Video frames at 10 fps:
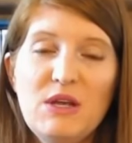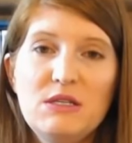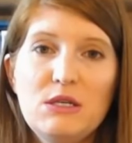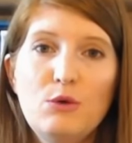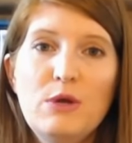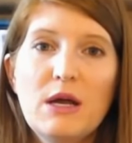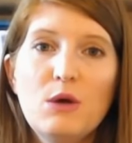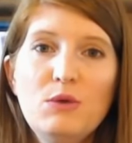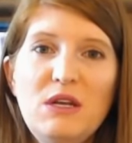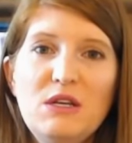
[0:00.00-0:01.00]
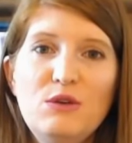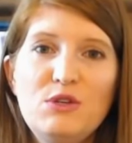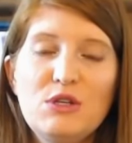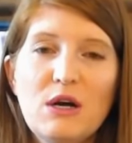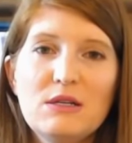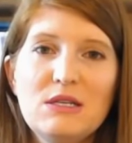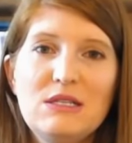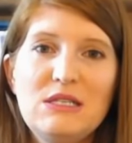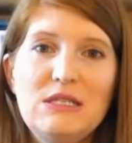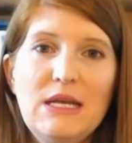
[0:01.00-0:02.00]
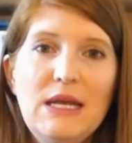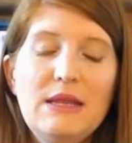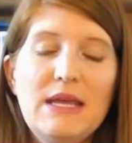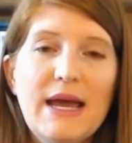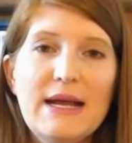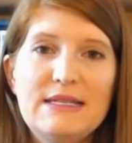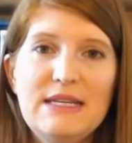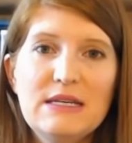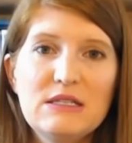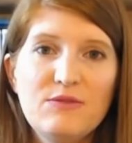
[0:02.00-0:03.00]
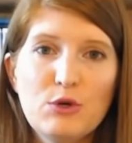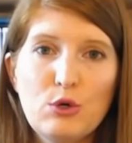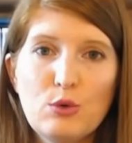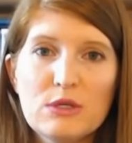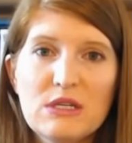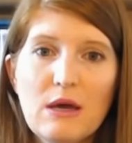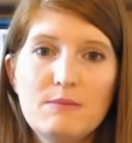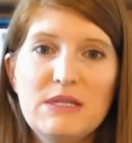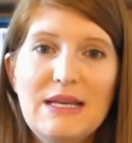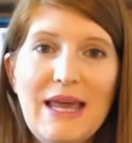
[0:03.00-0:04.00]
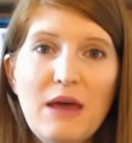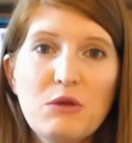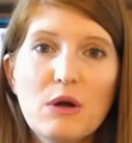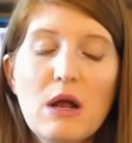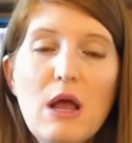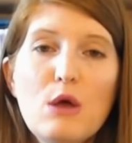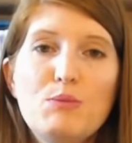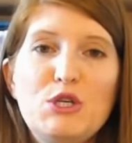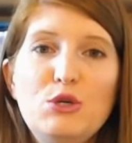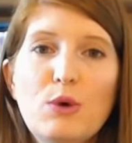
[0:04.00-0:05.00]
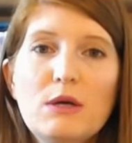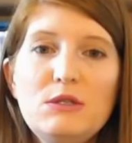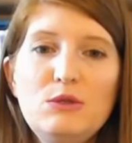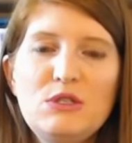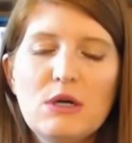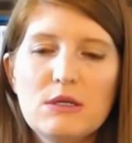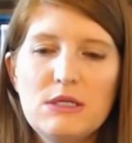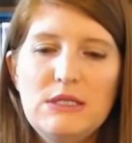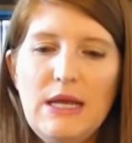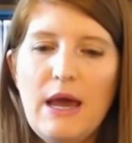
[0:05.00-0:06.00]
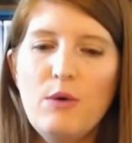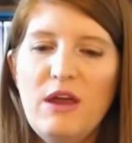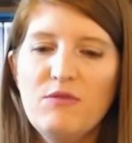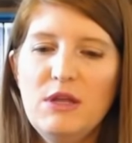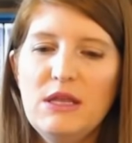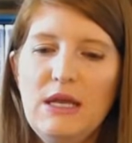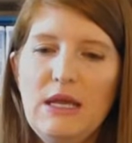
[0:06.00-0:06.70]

And so not only do you start to see the ideas of your course come together, but you also start to see how everything